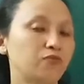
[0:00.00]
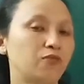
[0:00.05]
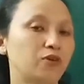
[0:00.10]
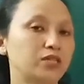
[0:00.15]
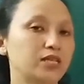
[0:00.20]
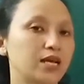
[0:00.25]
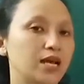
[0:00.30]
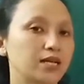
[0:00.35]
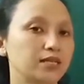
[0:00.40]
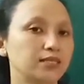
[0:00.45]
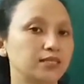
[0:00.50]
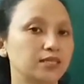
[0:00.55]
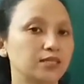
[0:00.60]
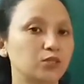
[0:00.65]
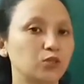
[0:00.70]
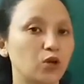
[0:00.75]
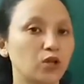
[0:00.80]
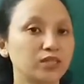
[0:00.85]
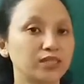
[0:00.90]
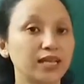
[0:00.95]
for the answers
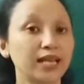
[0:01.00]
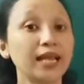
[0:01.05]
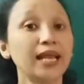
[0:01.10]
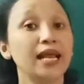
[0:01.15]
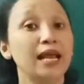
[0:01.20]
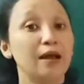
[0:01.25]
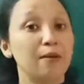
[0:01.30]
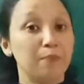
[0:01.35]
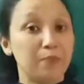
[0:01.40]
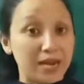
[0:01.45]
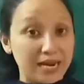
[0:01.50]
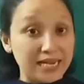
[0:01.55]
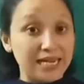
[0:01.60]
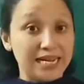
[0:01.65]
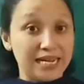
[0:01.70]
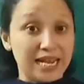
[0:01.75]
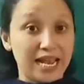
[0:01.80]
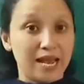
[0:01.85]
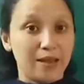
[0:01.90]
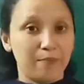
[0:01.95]
on the
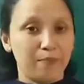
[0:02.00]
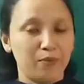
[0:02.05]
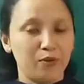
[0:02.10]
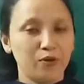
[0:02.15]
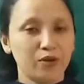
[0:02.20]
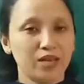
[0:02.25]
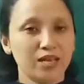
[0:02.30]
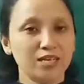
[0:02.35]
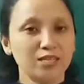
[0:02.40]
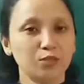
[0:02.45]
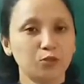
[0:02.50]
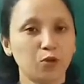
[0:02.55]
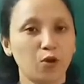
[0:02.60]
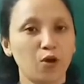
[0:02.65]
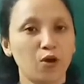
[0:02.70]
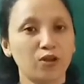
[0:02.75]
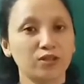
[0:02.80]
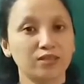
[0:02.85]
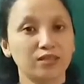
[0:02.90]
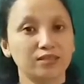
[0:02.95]
Miley app. Okay,
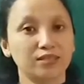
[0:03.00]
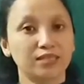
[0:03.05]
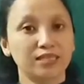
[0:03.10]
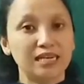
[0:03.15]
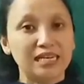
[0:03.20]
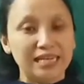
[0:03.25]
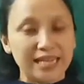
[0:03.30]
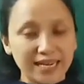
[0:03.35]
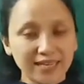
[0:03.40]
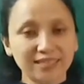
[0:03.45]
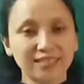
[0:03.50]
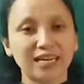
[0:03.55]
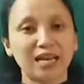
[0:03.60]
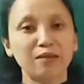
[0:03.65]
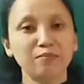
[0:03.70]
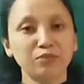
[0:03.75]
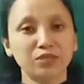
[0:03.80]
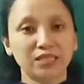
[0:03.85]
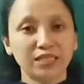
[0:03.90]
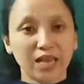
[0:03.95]
so till next
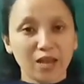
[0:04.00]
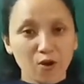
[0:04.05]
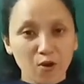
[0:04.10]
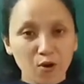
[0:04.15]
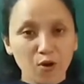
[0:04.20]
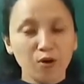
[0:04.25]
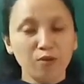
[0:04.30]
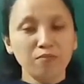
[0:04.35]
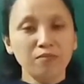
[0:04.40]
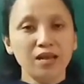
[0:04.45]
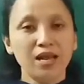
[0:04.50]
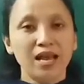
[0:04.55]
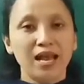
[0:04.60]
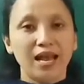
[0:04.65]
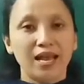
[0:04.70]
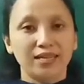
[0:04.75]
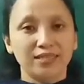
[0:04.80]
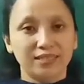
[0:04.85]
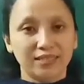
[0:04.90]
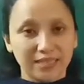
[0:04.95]
time, stay home
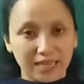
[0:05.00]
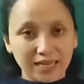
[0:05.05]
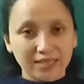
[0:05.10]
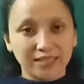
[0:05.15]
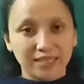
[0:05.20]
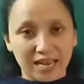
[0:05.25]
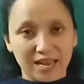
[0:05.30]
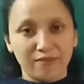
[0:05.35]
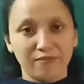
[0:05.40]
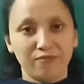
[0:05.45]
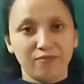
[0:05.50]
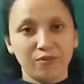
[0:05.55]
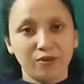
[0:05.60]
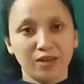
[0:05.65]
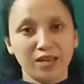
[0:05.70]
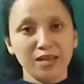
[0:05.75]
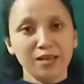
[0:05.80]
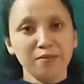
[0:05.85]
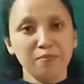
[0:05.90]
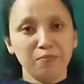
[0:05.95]
and stay safe.
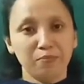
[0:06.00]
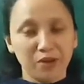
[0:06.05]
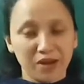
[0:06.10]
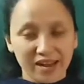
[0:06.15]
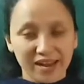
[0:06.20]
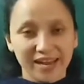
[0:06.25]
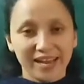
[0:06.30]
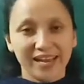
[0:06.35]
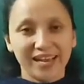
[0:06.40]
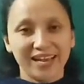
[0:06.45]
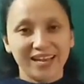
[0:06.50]
Okay, bye.